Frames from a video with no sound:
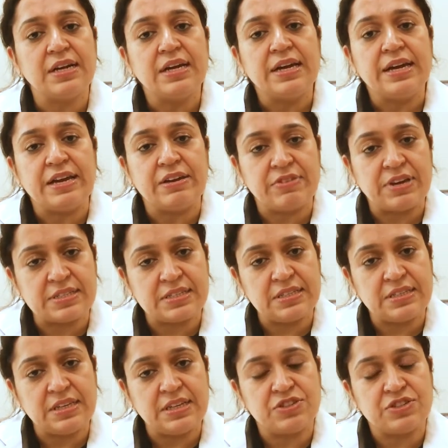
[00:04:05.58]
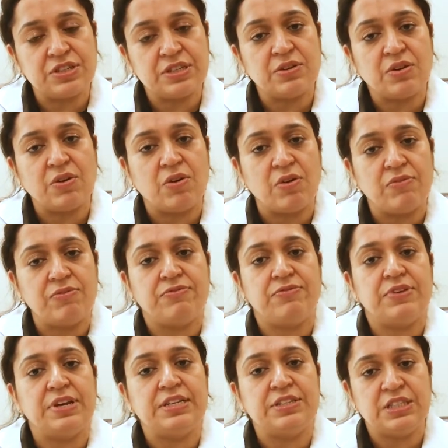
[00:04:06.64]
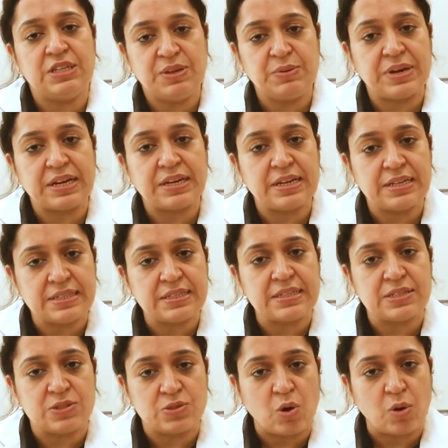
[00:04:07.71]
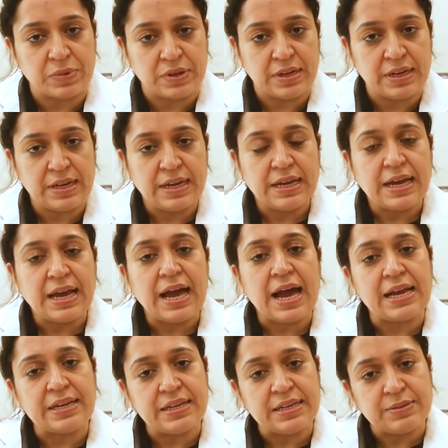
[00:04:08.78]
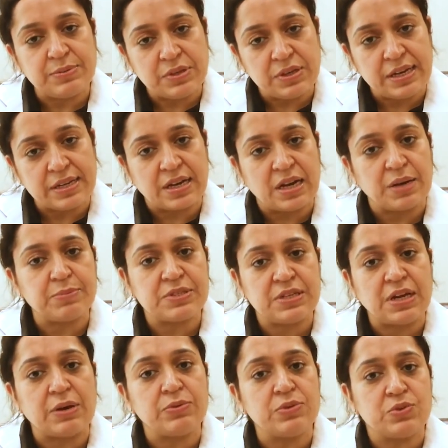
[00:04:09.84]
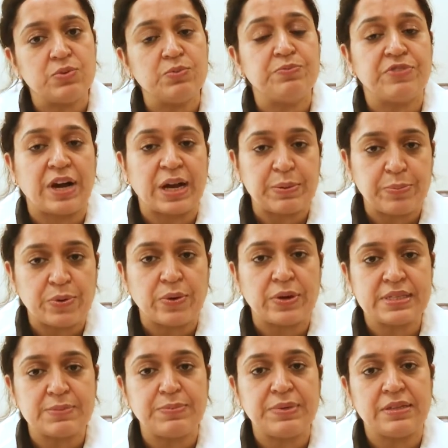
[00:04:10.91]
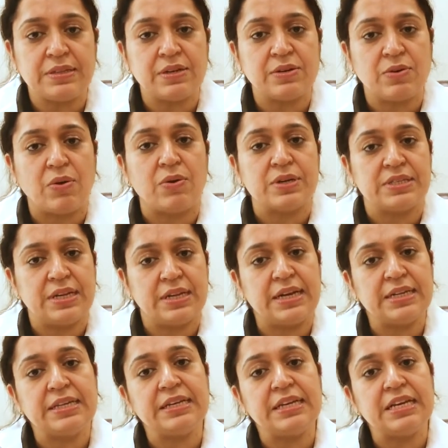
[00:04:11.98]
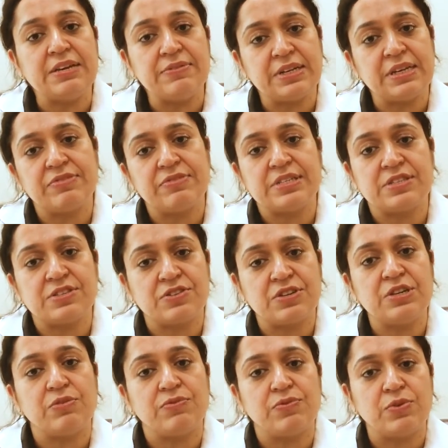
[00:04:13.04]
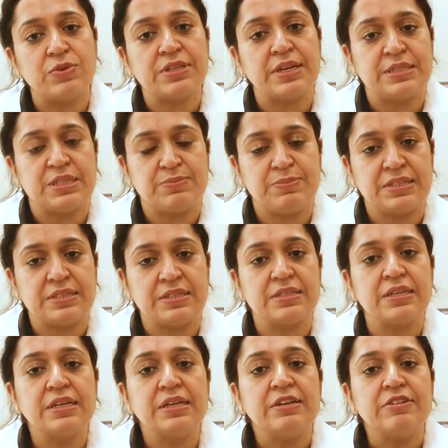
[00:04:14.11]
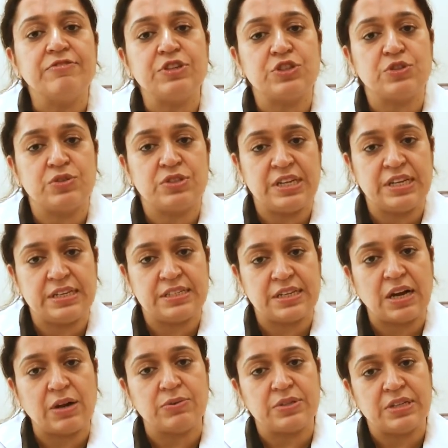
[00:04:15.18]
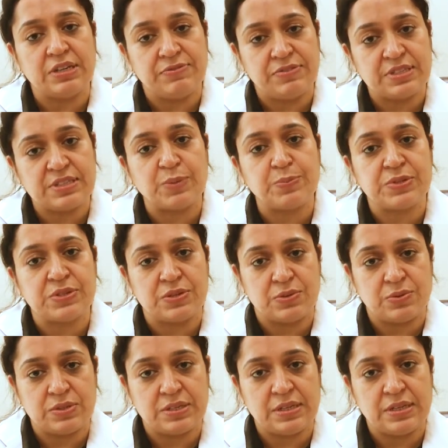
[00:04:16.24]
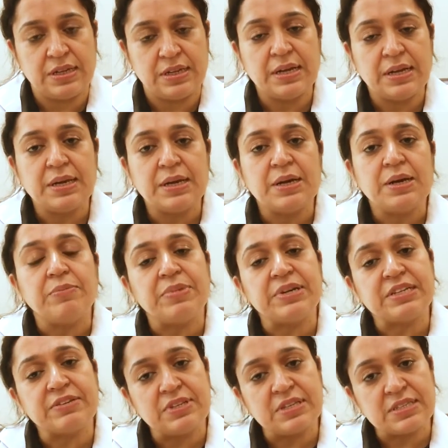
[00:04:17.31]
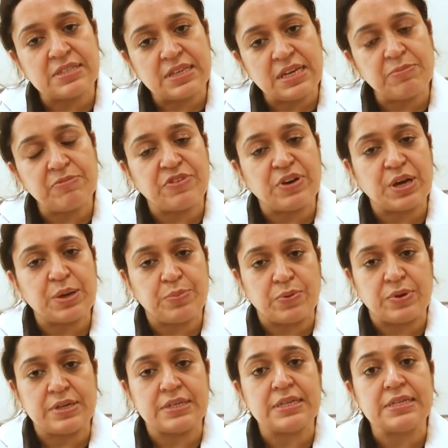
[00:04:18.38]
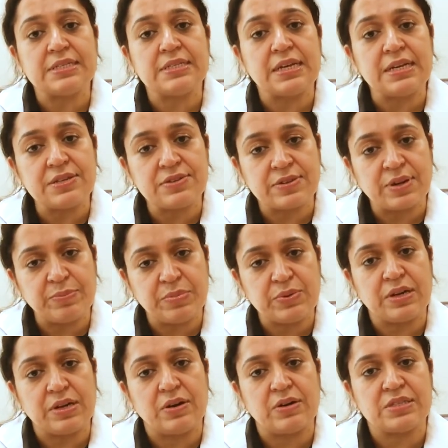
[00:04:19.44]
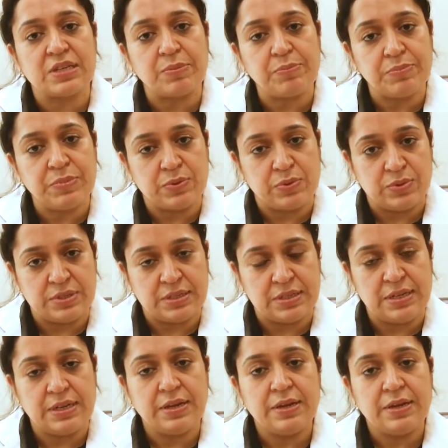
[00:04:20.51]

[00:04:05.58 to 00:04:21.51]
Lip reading: investigation of achieving pregnancy is normal, and it comes down to fibroids being the cause, then I think even if it's 3 or 4 centimeters, we should take it out if it's subserosal. But if the same fibroid is intramural or submucosal,